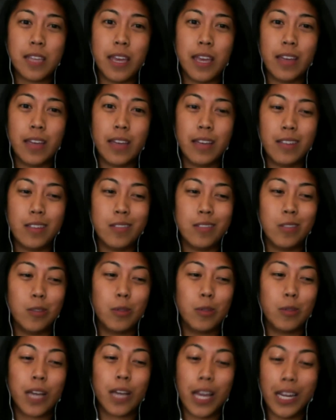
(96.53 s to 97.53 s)
and
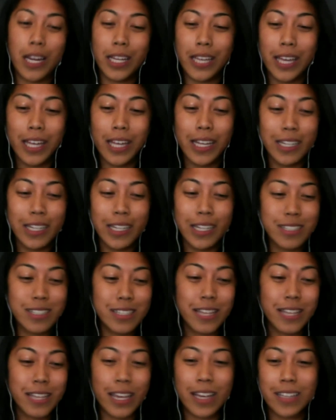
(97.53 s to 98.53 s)
you kind of get a
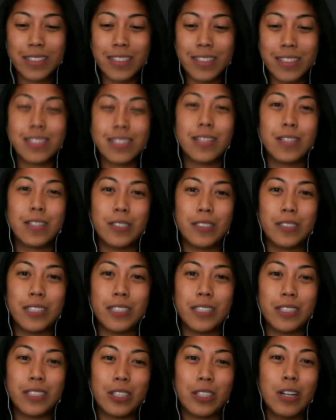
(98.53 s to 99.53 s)
standstill
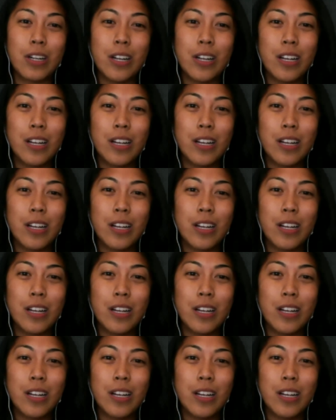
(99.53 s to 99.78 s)
and your